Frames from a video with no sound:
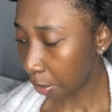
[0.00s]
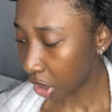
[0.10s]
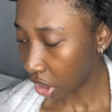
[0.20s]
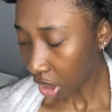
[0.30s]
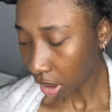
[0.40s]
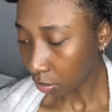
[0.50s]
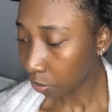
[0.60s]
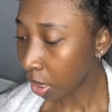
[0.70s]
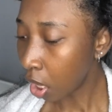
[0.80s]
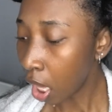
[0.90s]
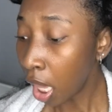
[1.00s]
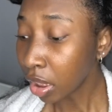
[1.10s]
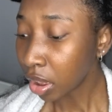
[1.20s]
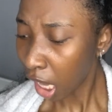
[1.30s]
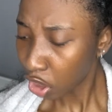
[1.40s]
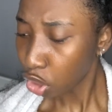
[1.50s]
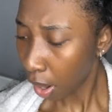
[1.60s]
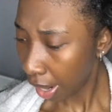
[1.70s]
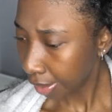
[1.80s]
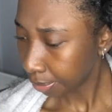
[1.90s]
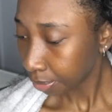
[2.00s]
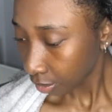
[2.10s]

much to saturate.